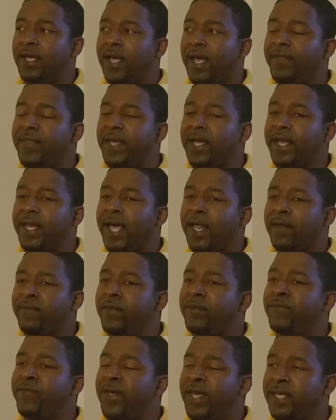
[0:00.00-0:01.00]
I think a lot
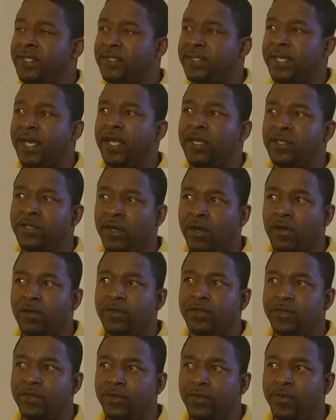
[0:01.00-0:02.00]
of the vets that I
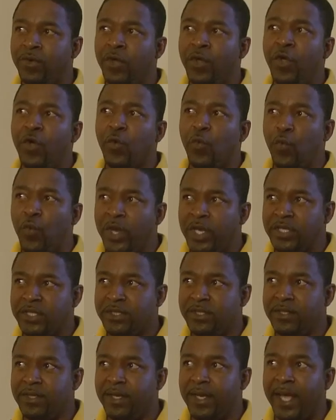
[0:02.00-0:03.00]
talked to
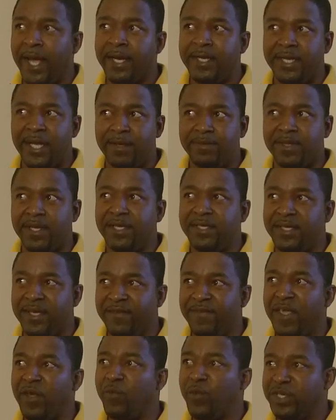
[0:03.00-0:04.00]
wished, nine times out of
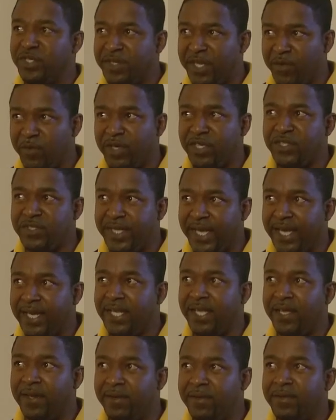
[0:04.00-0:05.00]
ten, they wished they would have
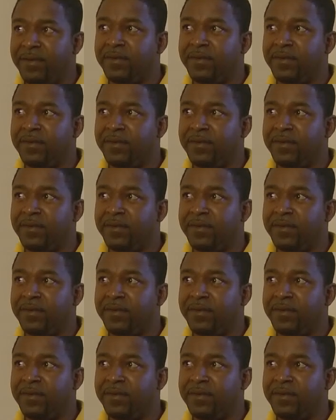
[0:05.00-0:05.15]
stayed in.